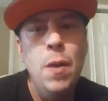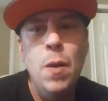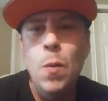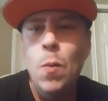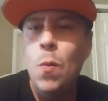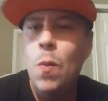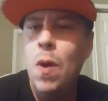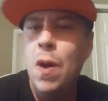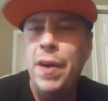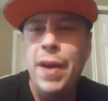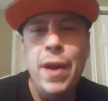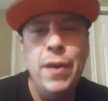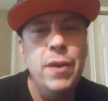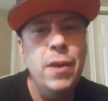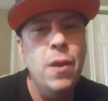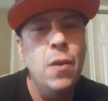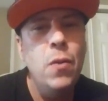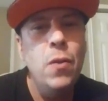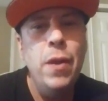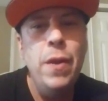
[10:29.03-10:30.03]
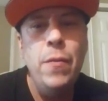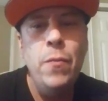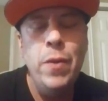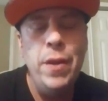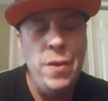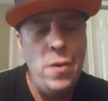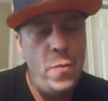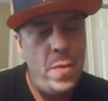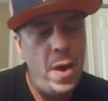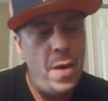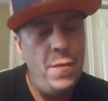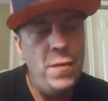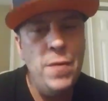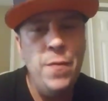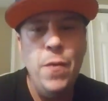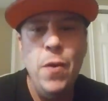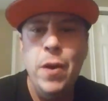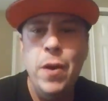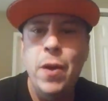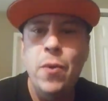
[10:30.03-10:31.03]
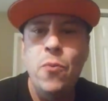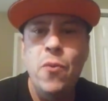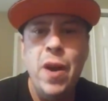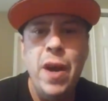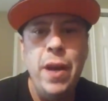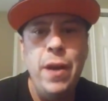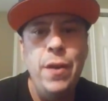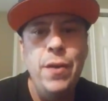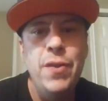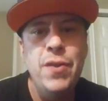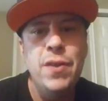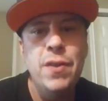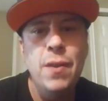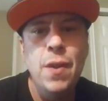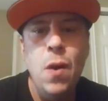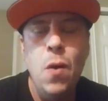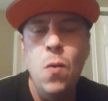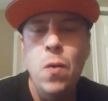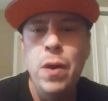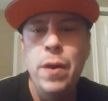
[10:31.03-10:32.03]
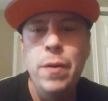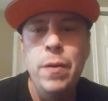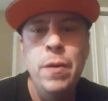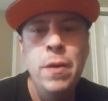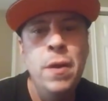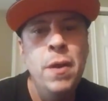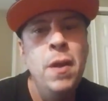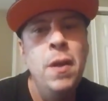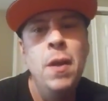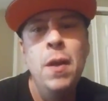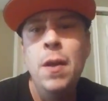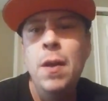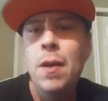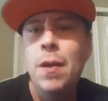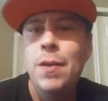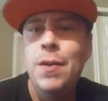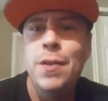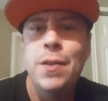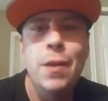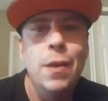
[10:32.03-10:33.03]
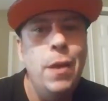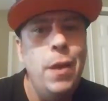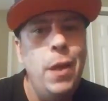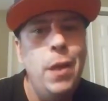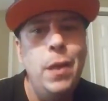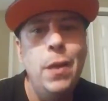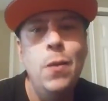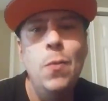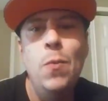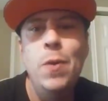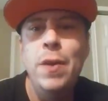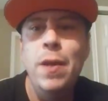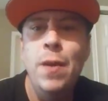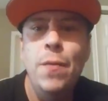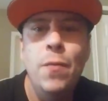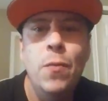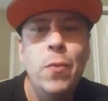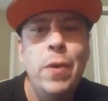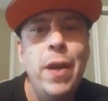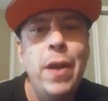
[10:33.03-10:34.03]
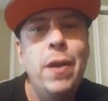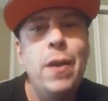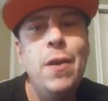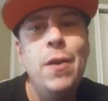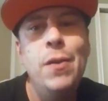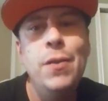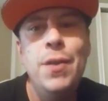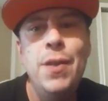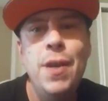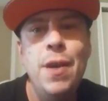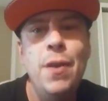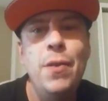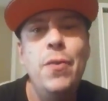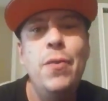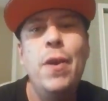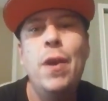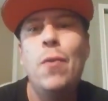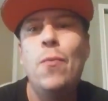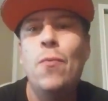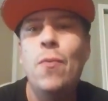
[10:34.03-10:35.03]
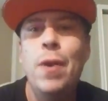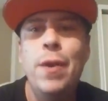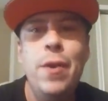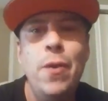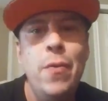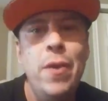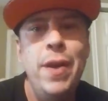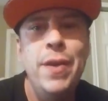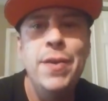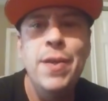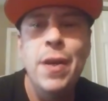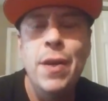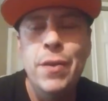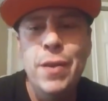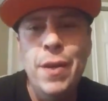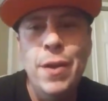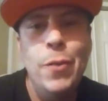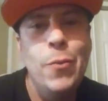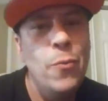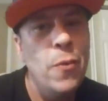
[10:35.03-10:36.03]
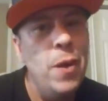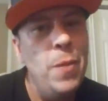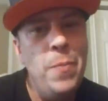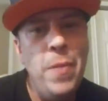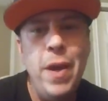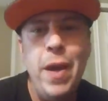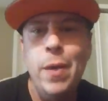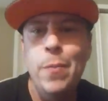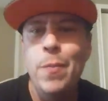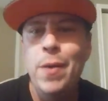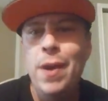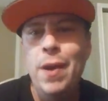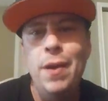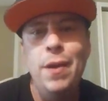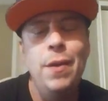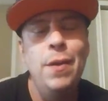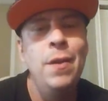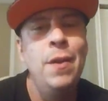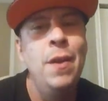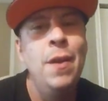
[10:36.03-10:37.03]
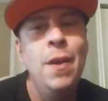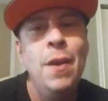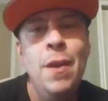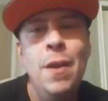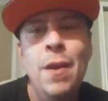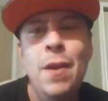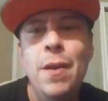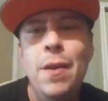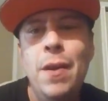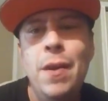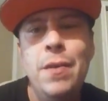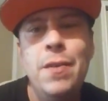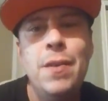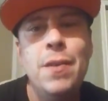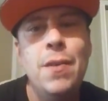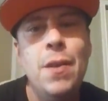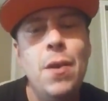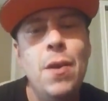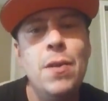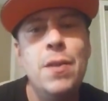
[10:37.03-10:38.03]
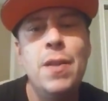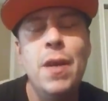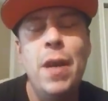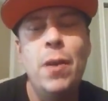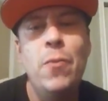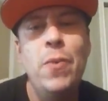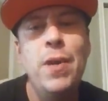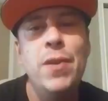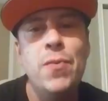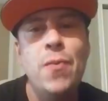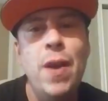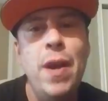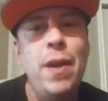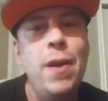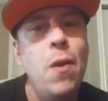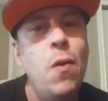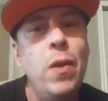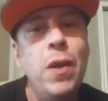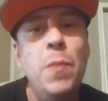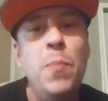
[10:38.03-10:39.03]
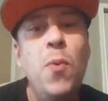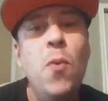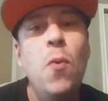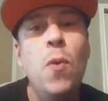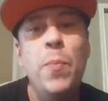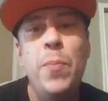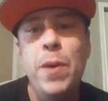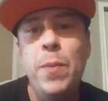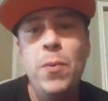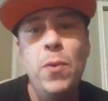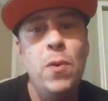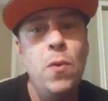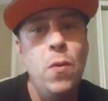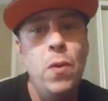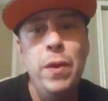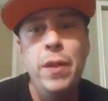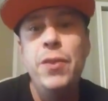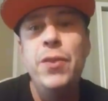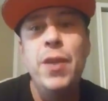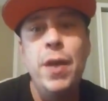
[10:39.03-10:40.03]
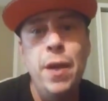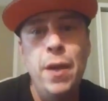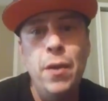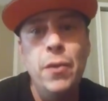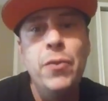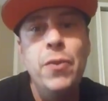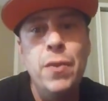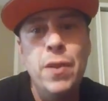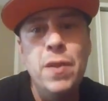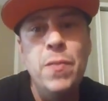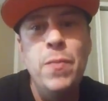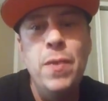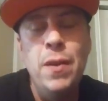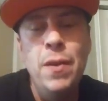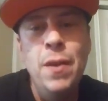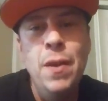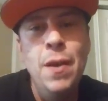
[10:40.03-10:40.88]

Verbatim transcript: Walk out to go to anywhere. It don't matter if it's fucking raining, snowing, sleeting, whatever. When they call chow, you got to run your ass out there and run back, man. And it sucks. Like, when it's raining, only the poor people going to chow, trust me.